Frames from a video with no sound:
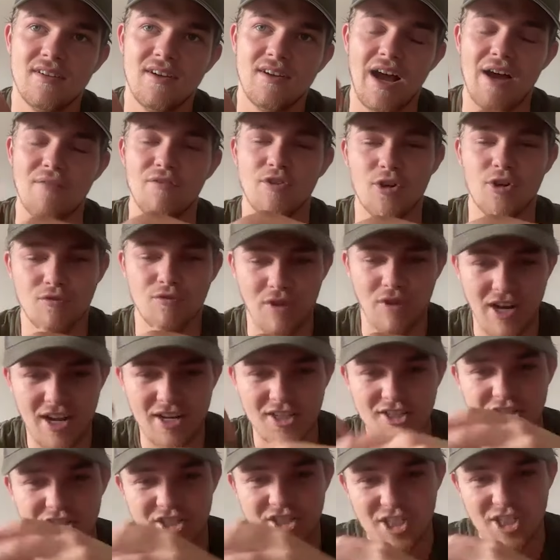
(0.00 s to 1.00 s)
I have a good
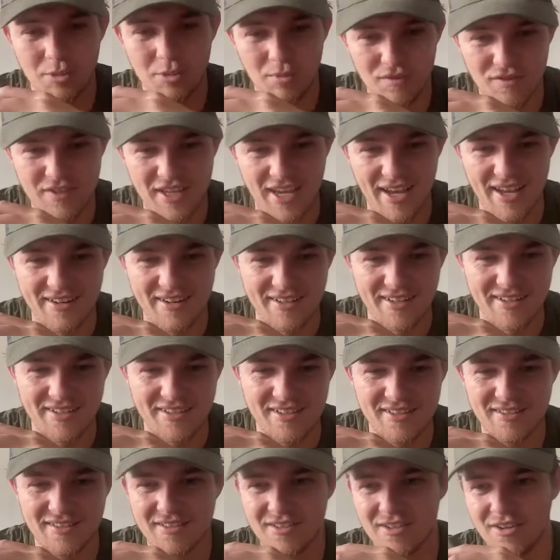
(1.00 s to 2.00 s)
relationship with
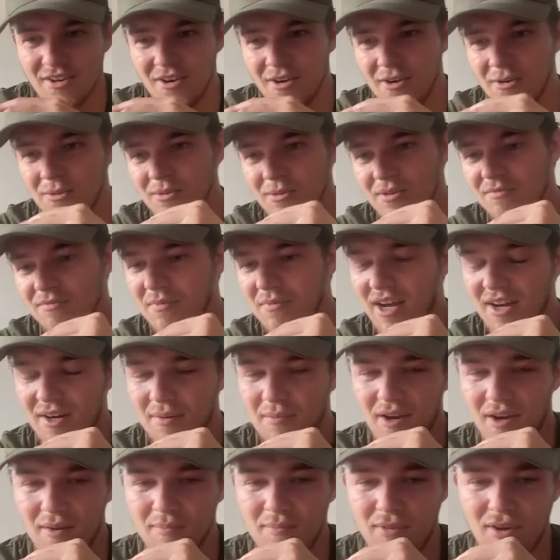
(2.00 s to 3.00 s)
Kenny. You know, with Mad
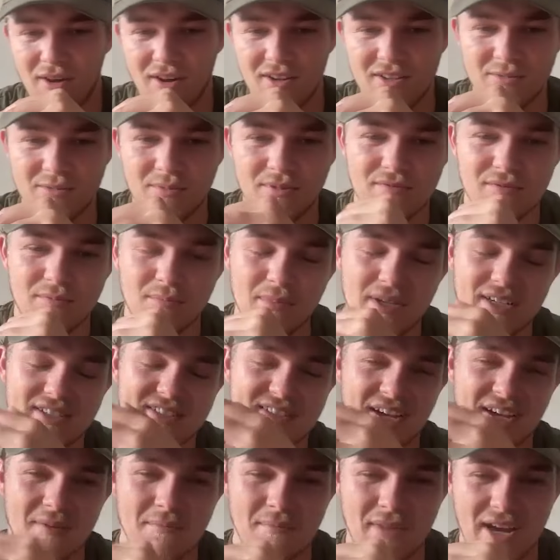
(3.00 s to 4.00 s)
About Bars, with
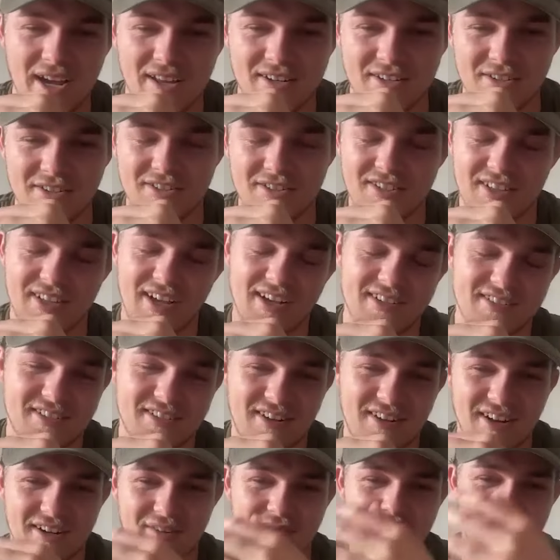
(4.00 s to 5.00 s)
Mixtape Madness. So that's
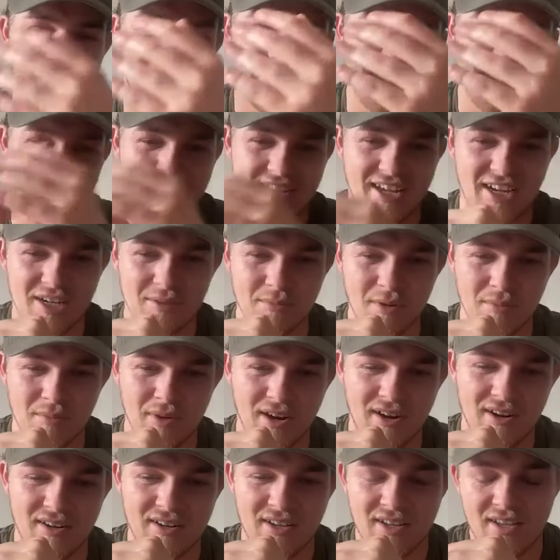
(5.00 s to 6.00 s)
kind of how that came
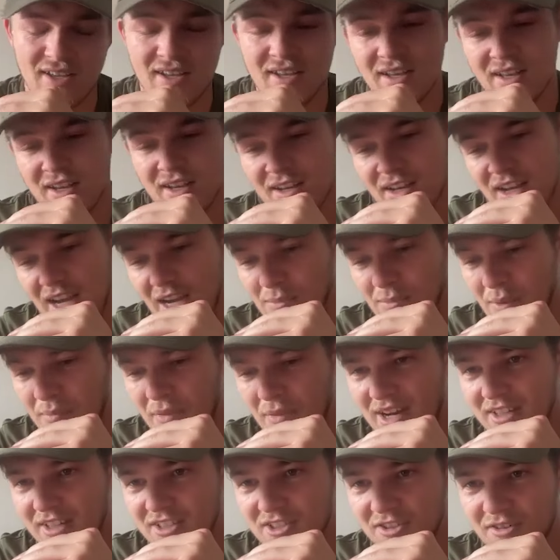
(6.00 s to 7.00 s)
about. And my
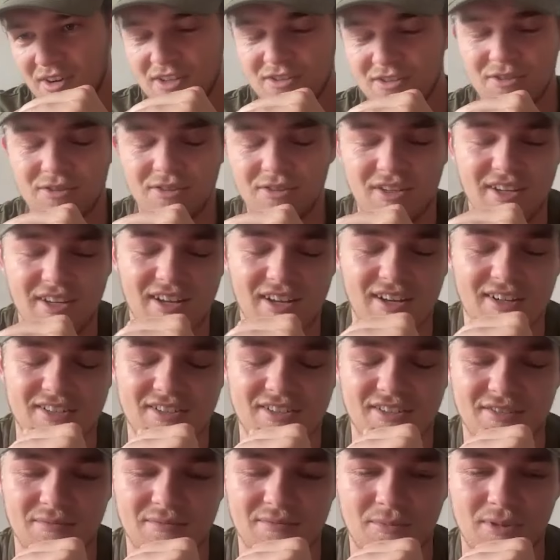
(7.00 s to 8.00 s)
manager has good
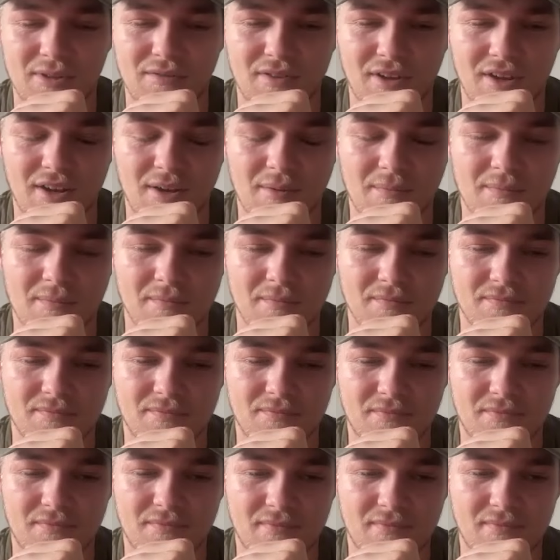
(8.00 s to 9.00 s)
connection with um,
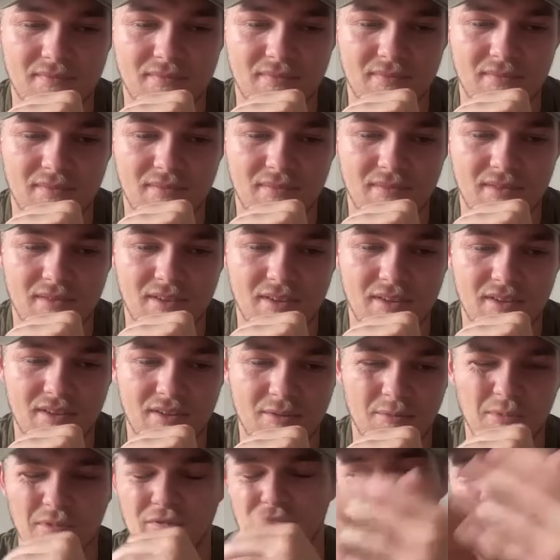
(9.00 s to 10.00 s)

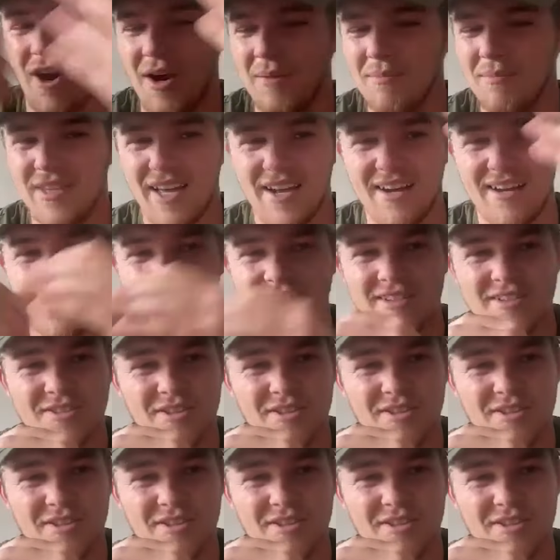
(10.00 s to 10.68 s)
with Grime Daily.